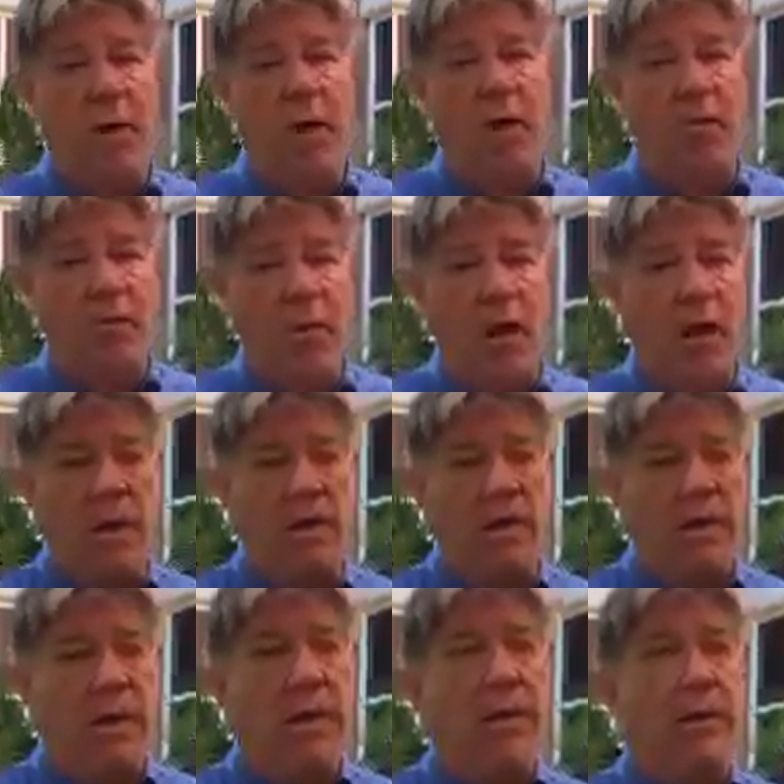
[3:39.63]
Well,
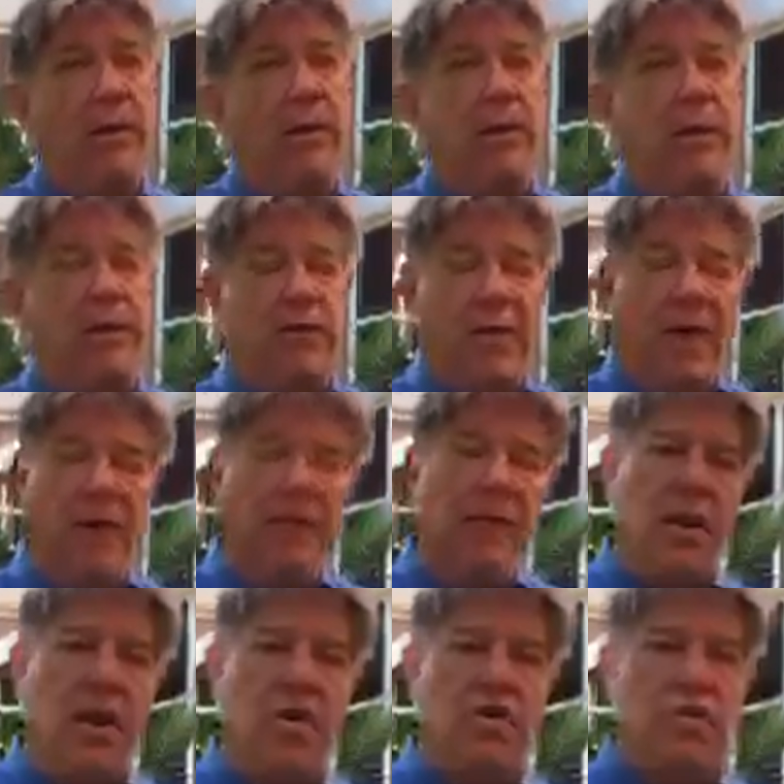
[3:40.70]
one, if you have a
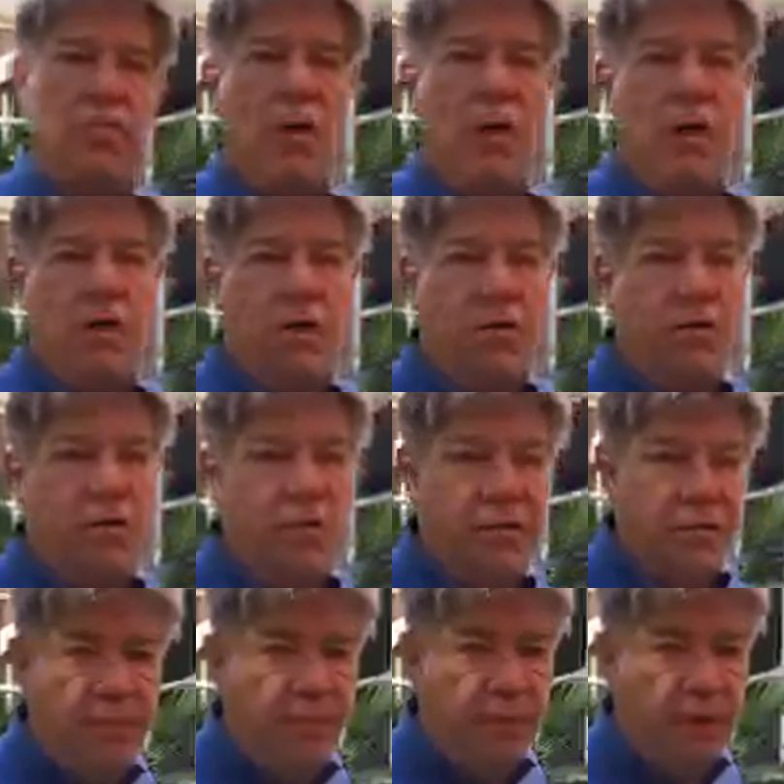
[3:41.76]
larger one, you can
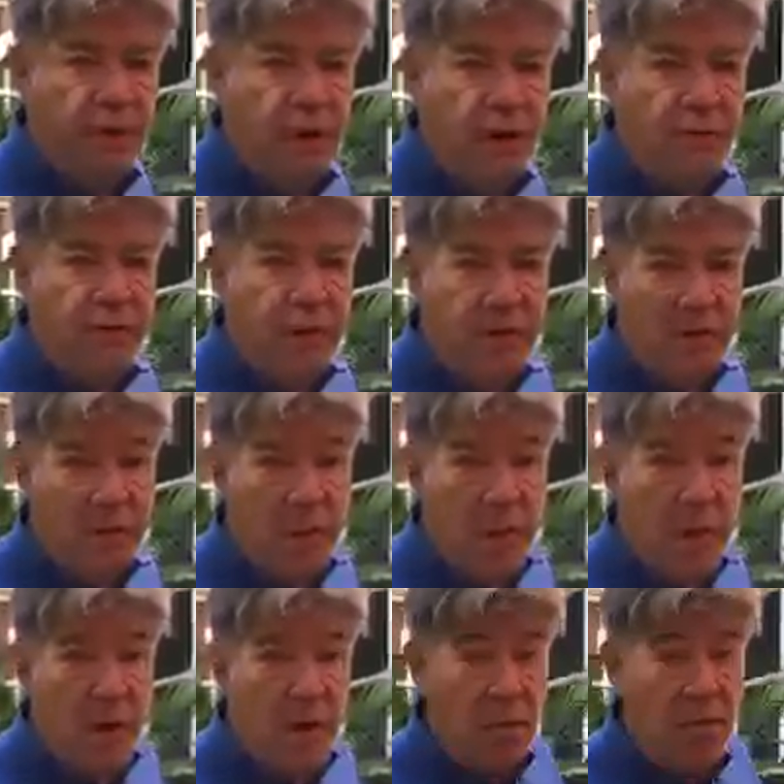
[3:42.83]
figure out if you have a
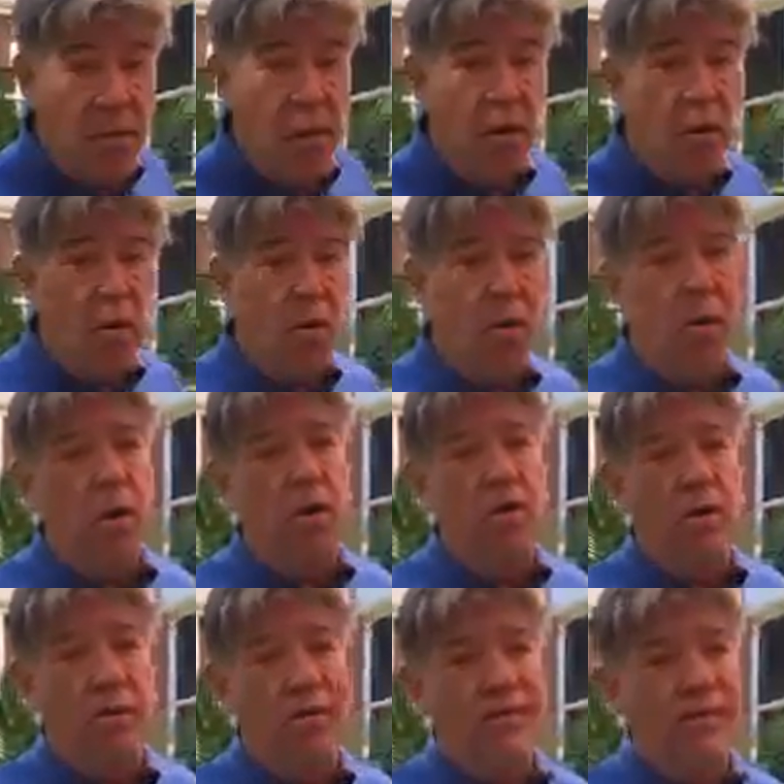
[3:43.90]
male,
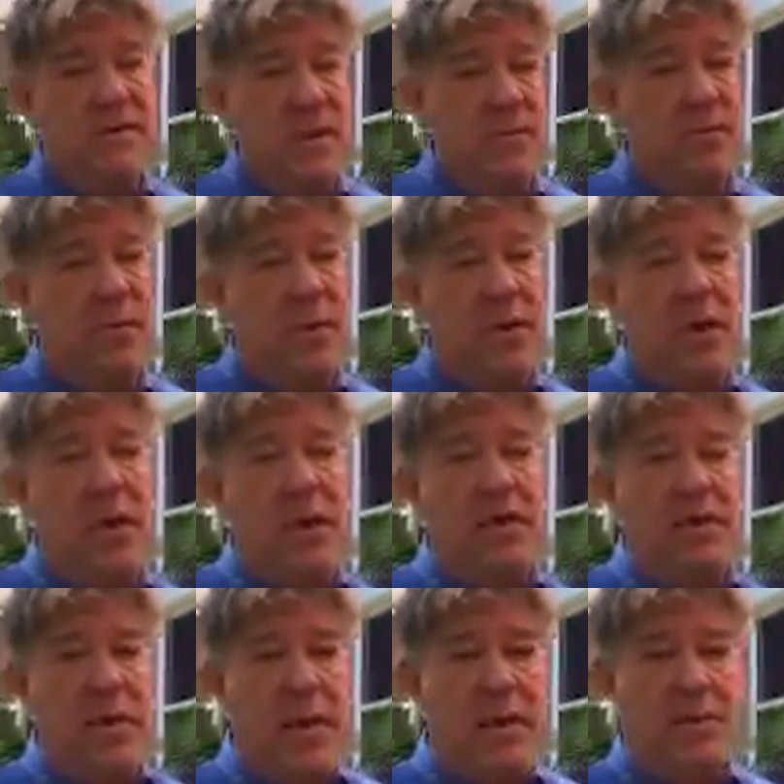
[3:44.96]
or
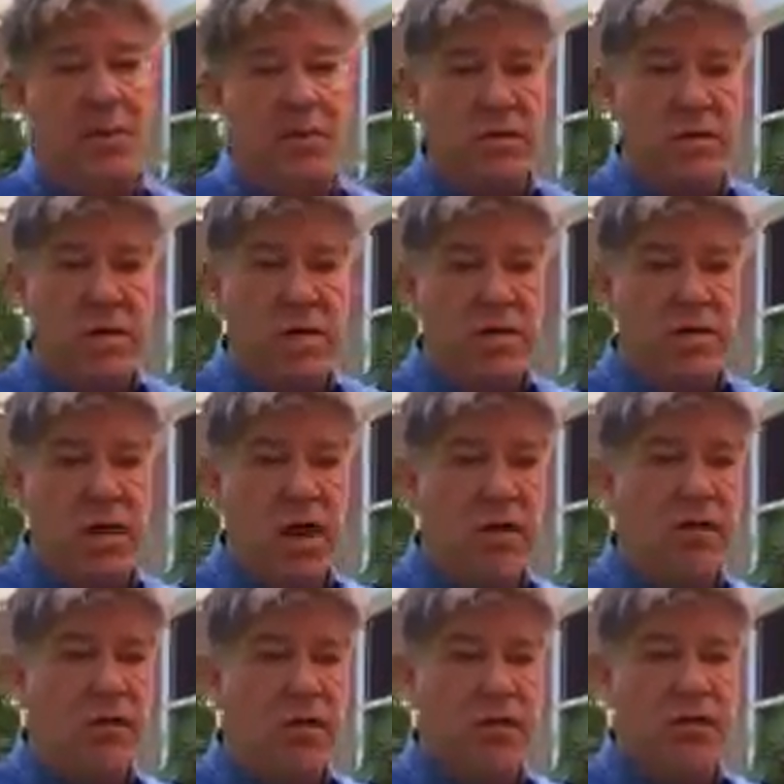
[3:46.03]
simply take those seeds
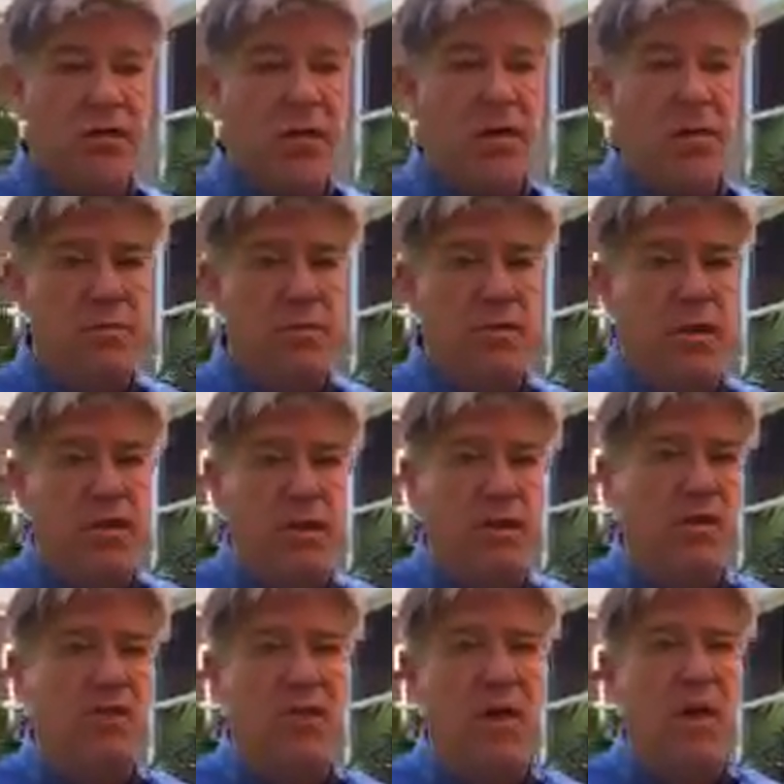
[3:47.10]
off when you see them
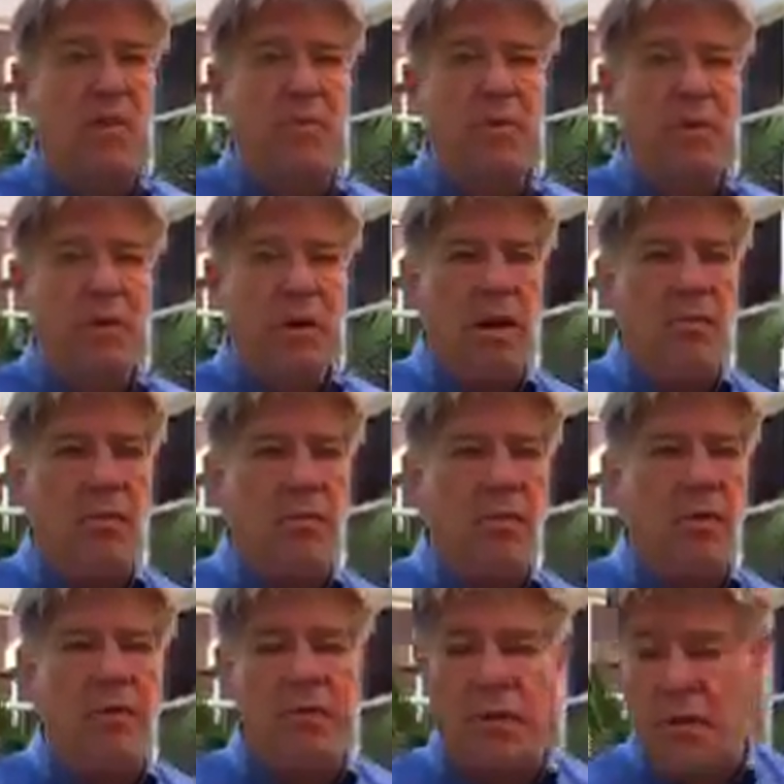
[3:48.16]
starting to develop and
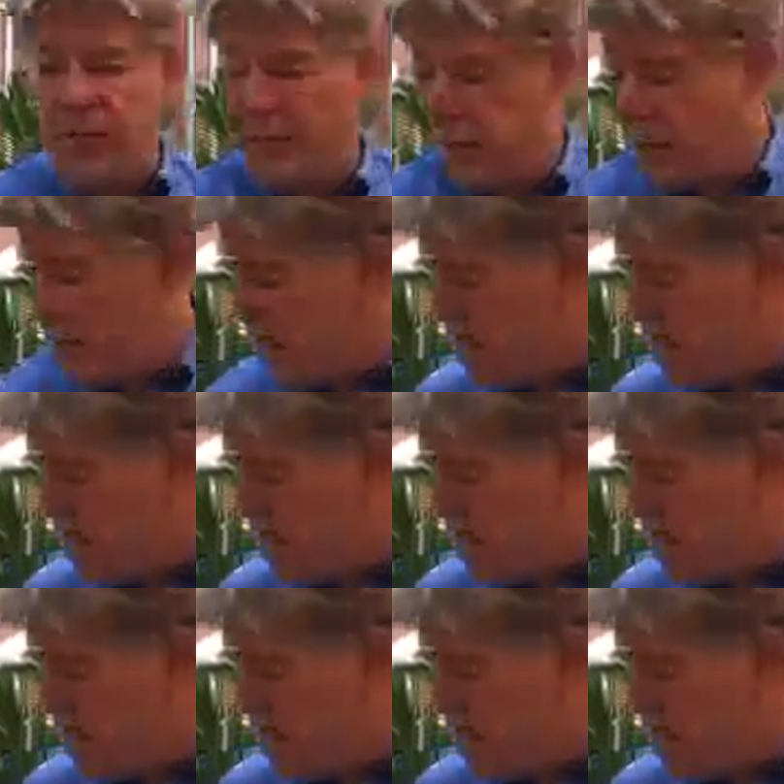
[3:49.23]
remove those.